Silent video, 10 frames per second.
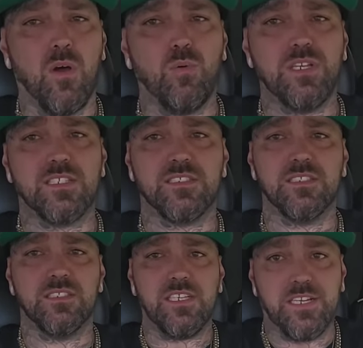Oh, yes,
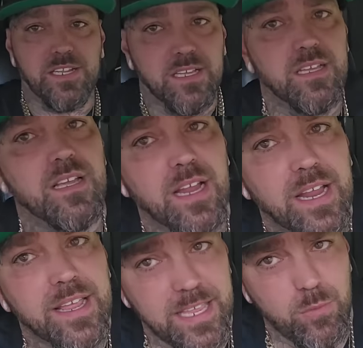indeed,
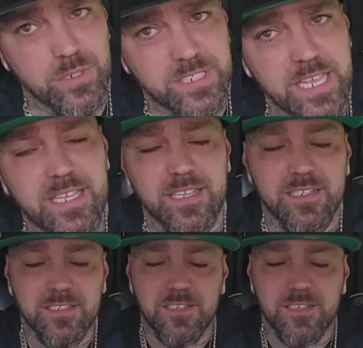he would take it.